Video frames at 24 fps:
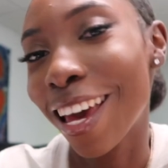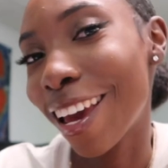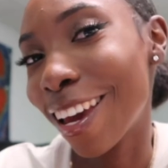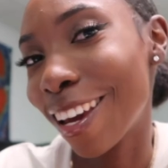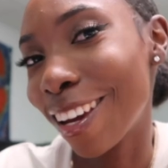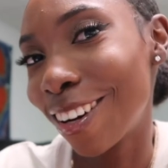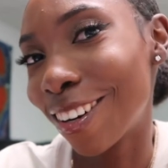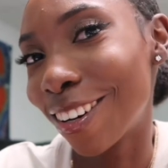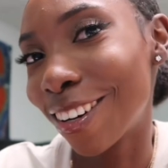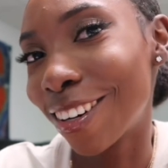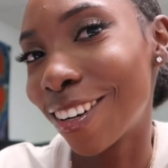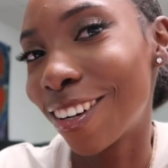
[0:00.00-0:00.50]

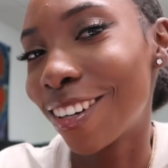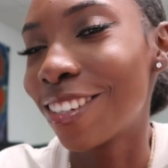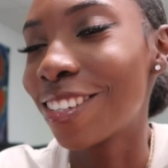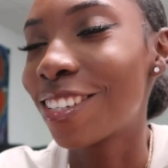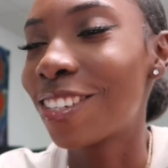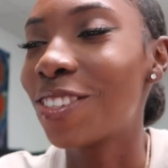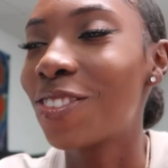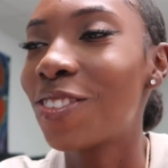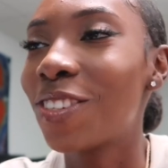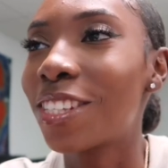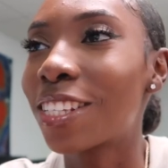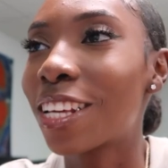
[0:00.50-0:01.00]
Hey girl,
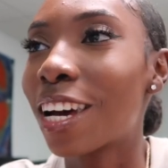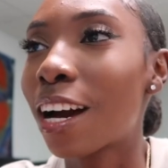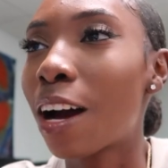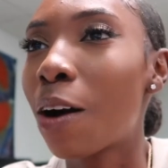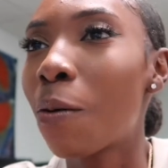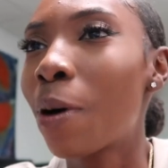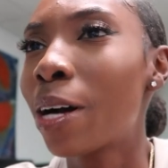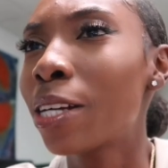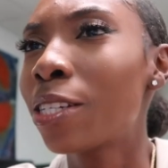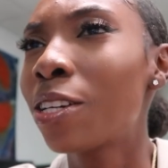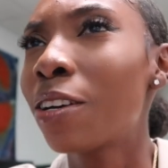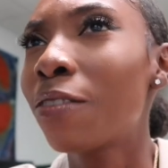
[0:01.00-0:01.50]
she was like,
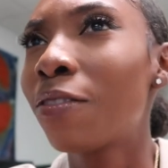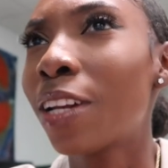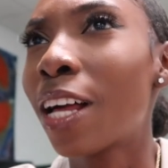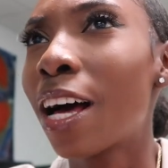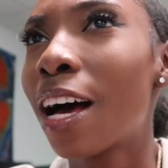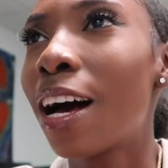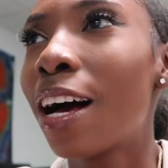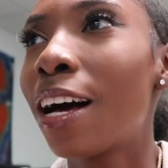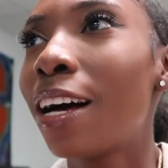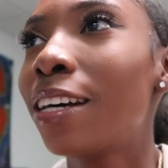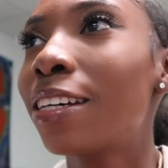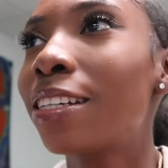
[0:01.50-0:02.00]
I watch your
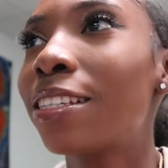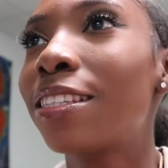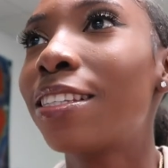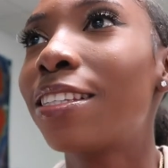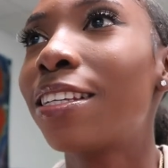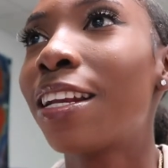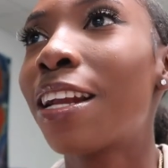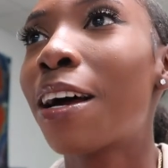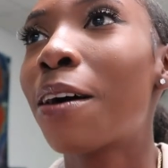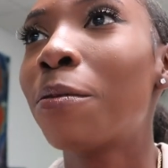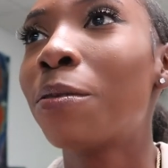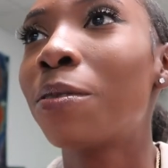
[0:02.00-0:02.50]
vlogs,
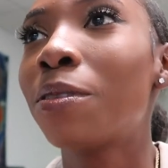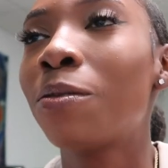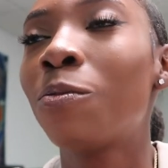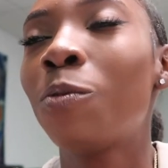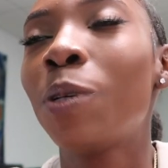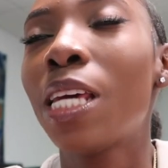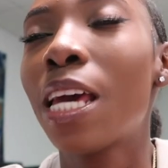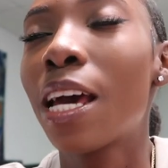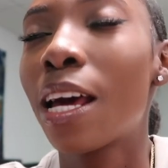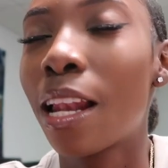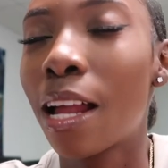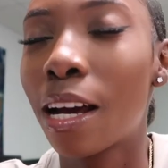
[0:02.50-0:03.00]
and I was
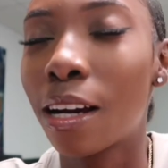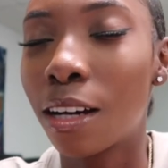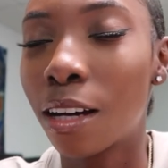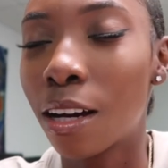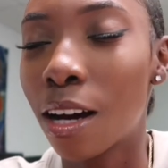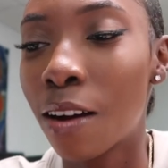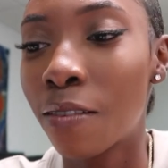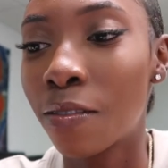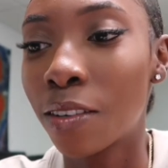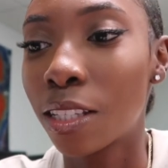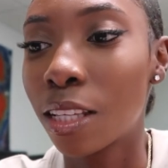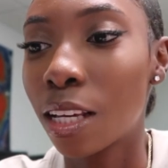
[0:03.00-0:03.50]
we had like a
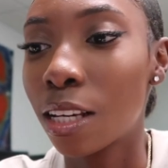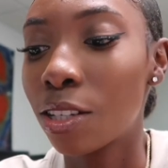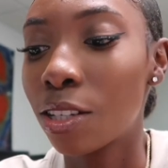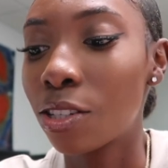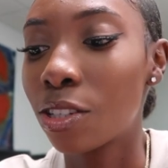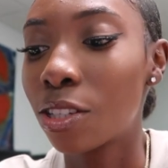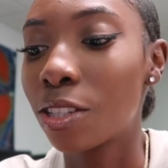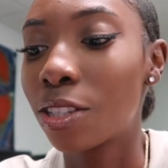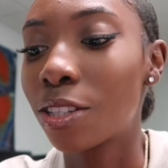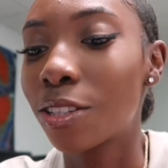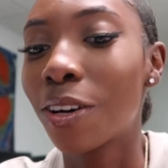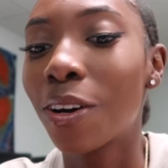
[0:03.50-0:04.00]

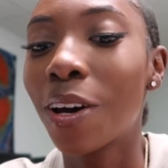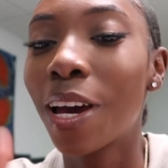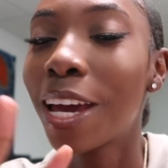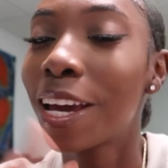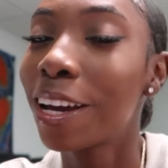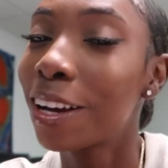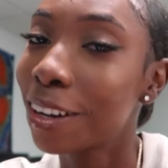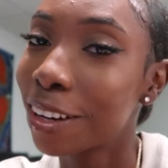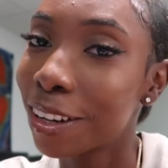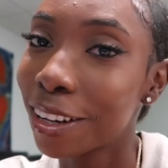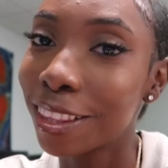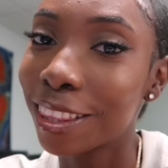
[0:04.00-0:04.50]
conversation. So
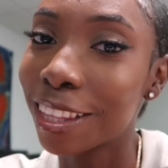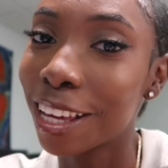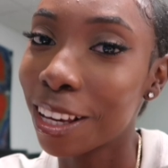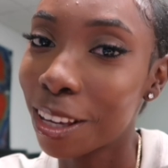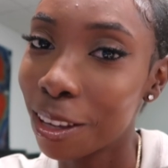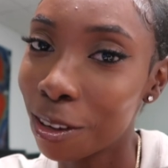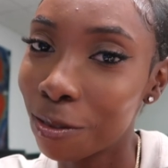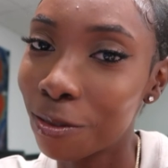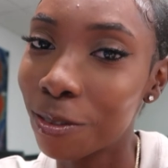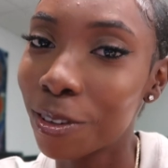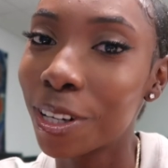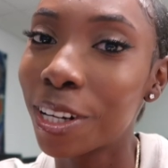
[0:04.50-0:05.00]
hey girl,
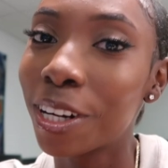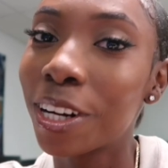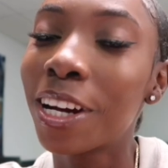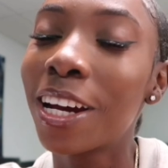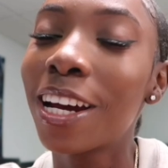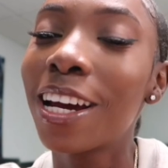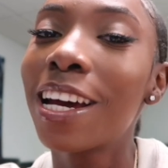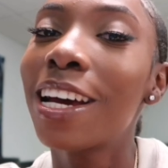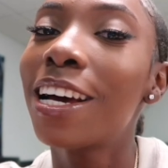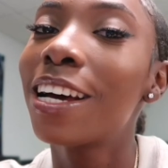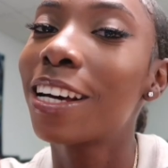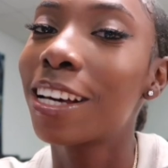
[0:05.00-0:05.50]
thank you for
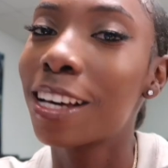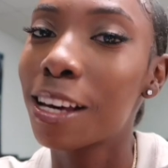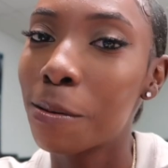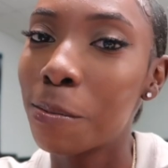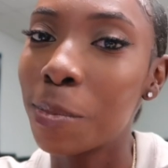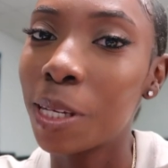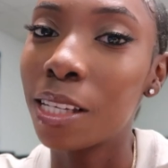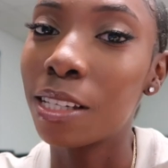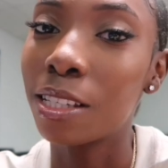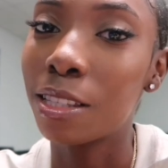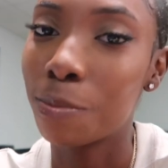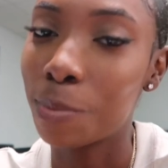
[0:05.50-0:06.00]

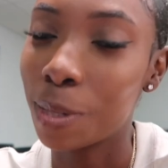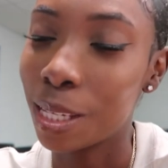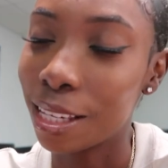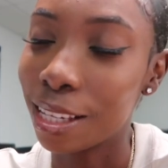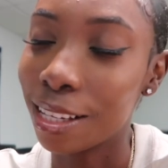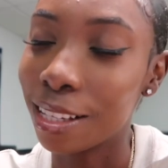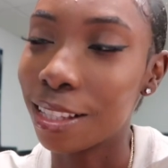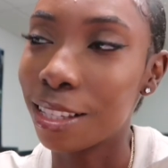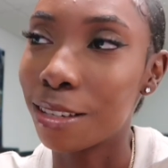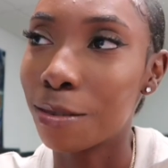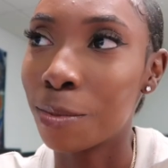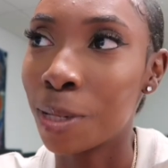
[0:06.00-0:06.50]
coming and
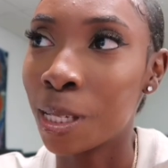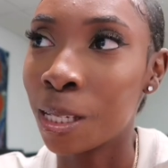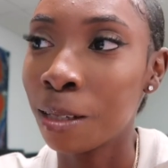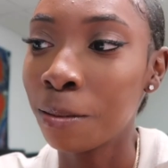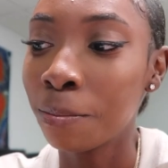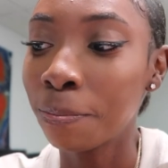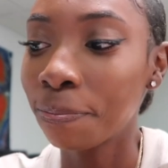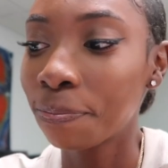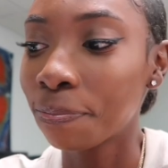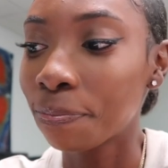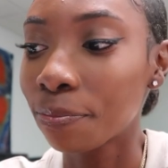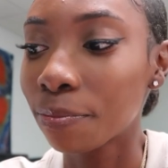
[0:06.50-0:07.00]
speaking to me.